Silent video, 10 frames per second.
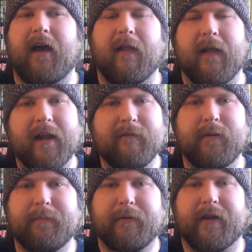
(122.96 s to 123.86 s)
a lot of
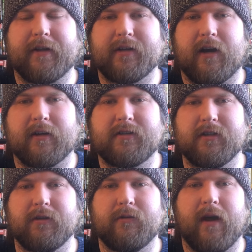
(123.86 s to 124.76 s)
people that I talk
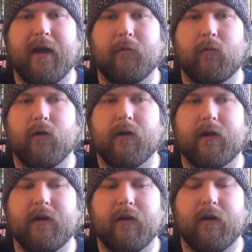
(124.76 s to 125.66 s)
to at
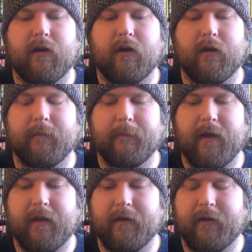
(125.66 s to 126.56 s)
work
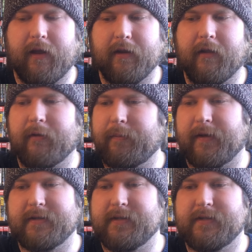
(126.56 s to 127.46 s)
and other
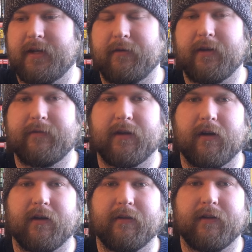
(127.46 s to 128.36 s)
places, you know, even
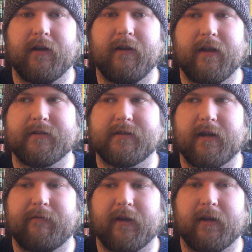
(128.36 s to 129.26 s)
on the internet and
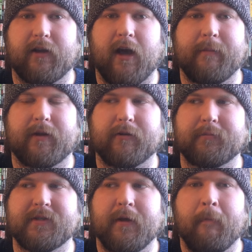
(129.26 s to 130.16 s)
stuff, like in comic
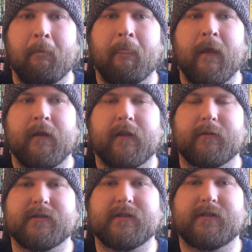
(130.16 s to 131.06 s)
groups, there
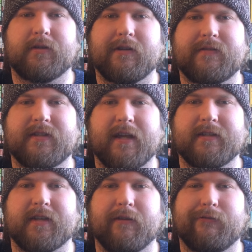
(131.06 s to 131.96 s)
was this sort of
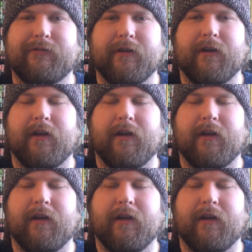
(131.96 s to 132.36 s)
sense of